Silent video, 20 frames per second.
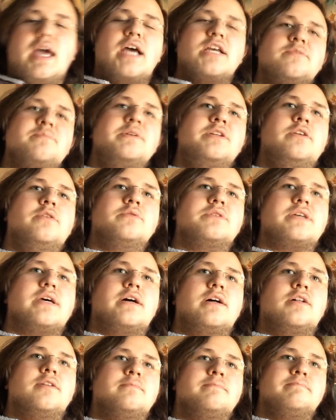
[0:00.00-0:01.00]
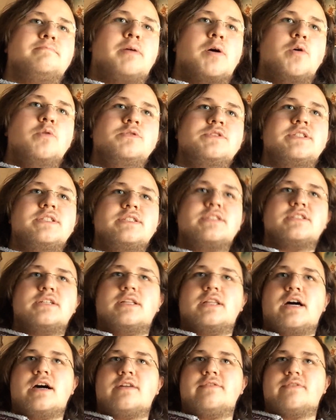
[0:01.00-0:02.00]
Hazbin Hotel poses a
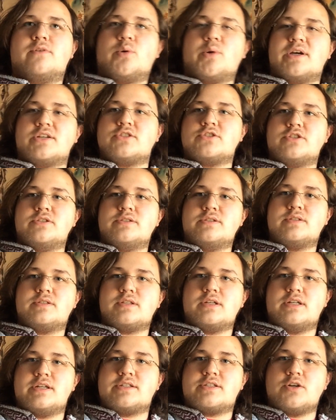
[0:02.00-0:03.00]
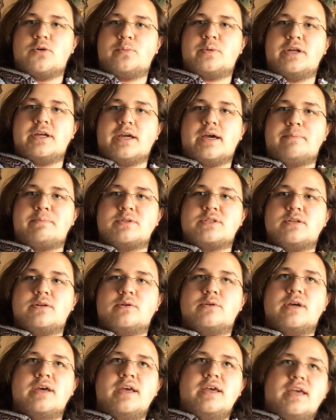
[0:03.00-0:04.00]
lot of questions in its opening
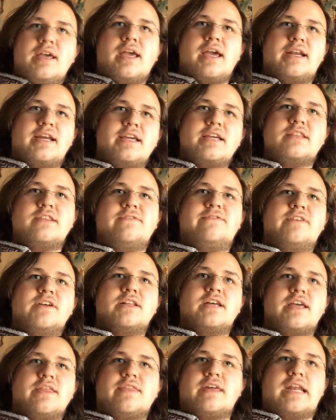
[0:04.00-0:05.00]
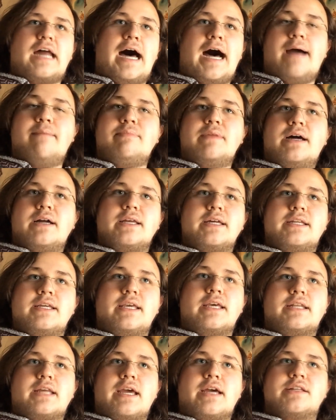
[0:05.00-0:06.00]
episode, and I get the feeling that I'm not going to
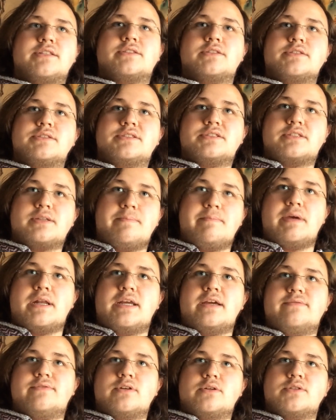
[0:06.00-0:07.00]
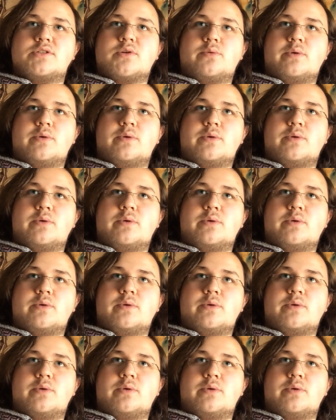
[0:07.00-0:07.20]
get answers to many of those